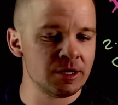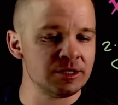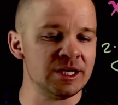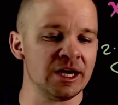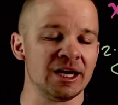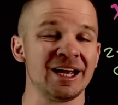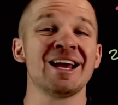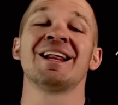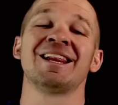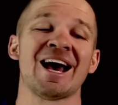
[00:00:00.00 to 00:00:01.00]
Diggity.
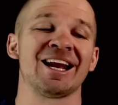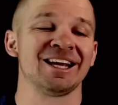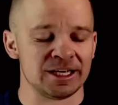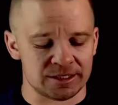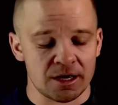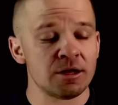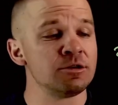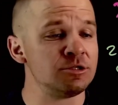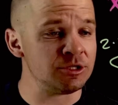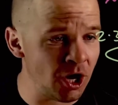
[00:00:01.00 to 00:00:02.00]
That is
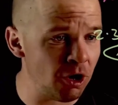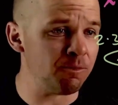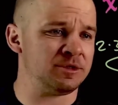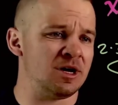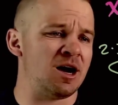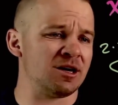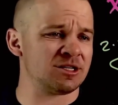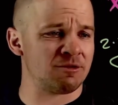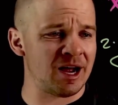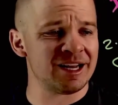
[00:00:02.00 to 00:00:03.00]
Dope, dogs. All
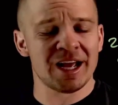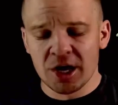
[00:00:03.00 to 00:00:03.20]
right.